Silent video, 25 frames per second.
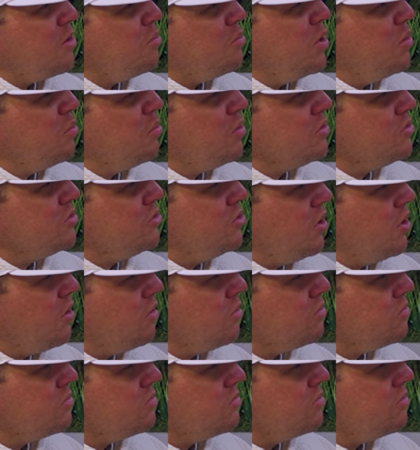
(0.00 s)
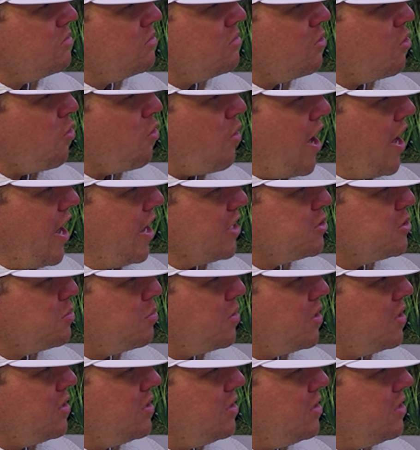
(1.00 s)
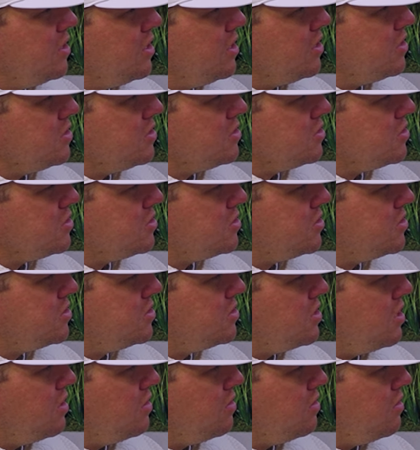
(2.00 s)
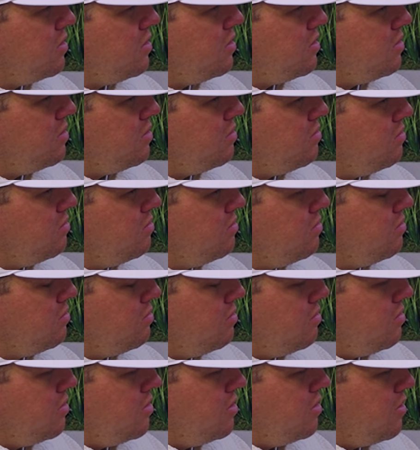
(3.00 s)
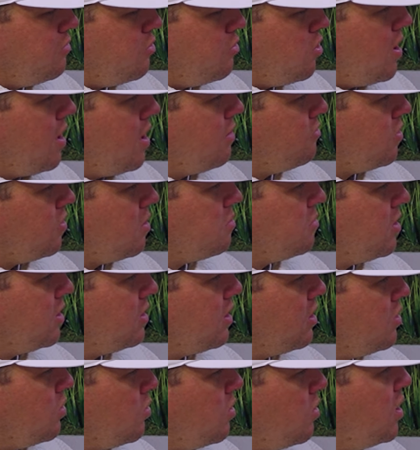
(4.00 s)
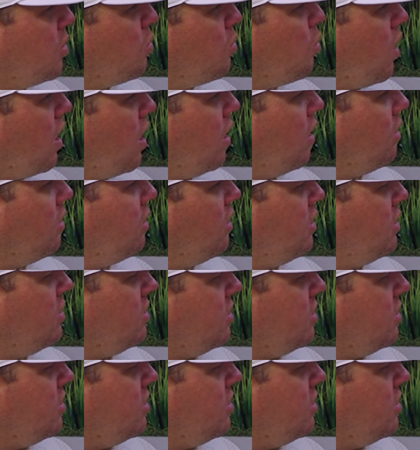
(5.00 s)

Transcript: of people don't grasp is if you have something that you hit well,